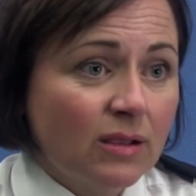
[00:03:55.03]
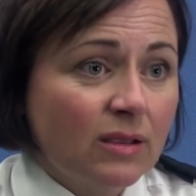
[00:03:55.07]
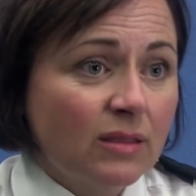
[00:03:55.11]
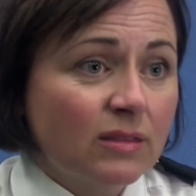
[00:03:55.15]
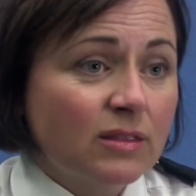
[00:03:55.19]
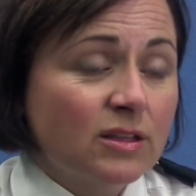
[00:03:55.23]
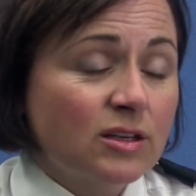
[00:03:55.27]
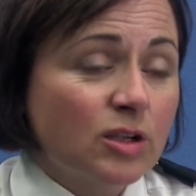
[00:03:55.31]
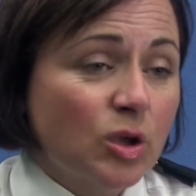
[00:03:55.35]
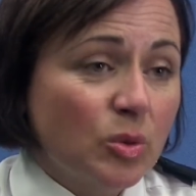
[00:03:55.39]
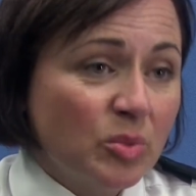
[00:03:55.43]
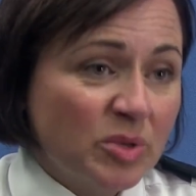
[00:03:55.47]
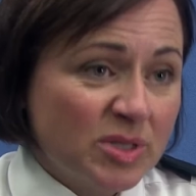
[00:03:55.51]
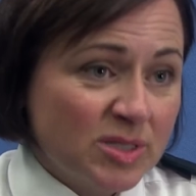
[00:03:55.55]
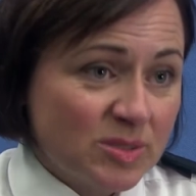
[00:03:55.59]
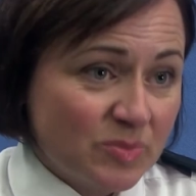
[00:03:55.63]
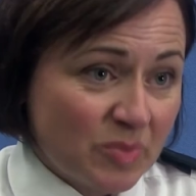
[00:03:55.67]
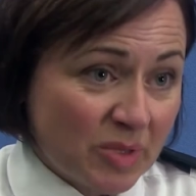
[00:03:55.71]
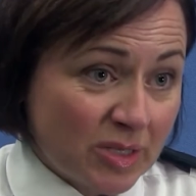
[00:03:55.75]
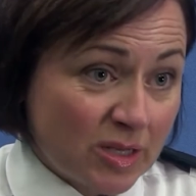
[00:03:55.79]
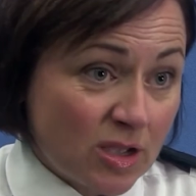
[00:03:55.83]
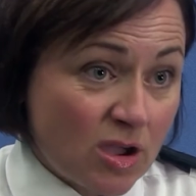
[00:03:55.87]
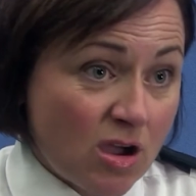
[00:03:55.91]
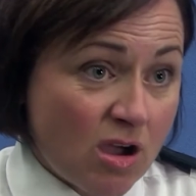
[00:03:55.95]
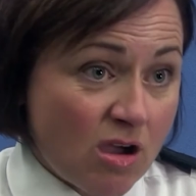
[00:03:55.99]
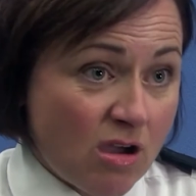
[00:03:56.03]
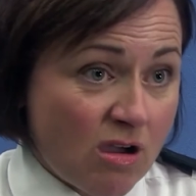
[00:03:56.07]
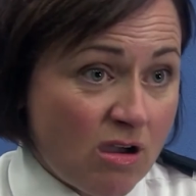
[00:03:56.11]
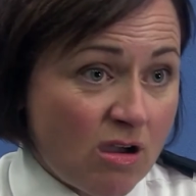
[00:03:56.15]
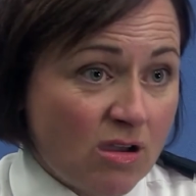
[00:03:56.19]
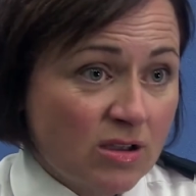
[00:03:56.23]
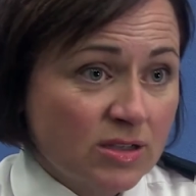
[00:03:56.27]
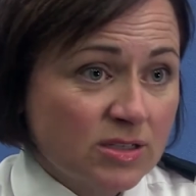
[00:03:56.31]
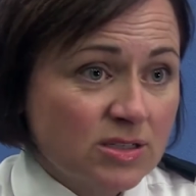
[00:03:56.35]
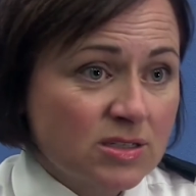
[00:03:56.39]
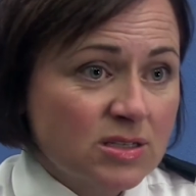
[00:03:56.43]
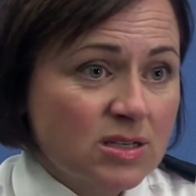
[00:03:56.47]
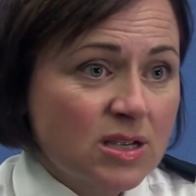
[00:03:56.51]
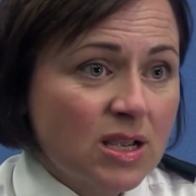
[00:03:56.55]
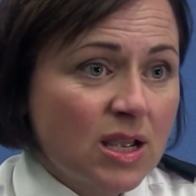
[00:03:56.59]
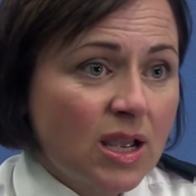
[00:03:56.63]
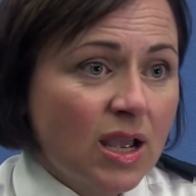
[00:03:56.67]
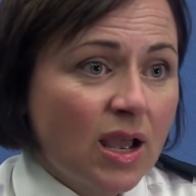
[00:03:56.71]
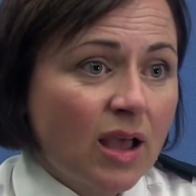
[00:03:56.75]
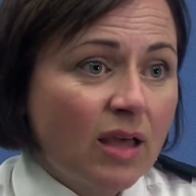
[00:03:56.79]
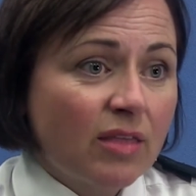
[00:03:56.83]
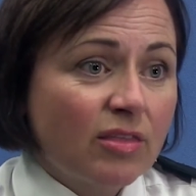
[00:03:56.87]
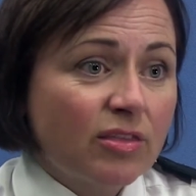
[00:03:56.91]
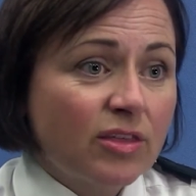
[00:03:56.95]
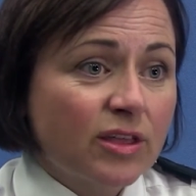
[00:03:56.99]
that nobody's been hurt,
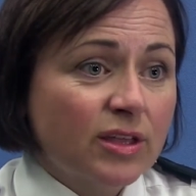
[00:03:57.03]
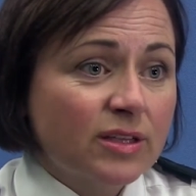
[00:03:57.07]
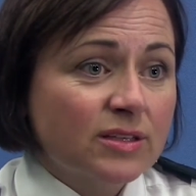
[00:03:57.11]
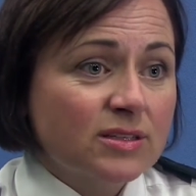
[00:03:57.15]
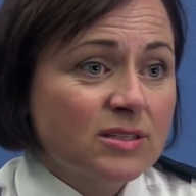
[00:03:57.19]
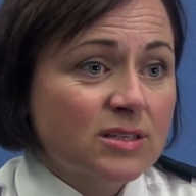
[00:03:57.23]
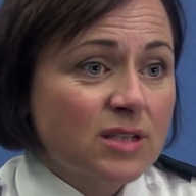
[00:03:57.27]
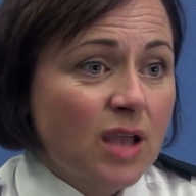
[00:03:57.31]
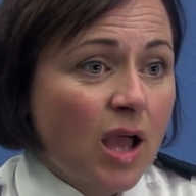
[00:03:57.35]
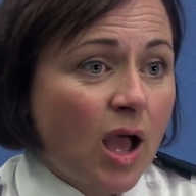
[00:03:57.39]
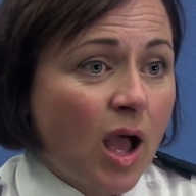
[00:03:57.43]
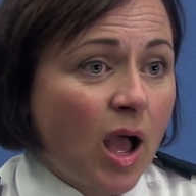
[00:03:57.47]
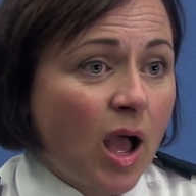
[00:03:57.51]
that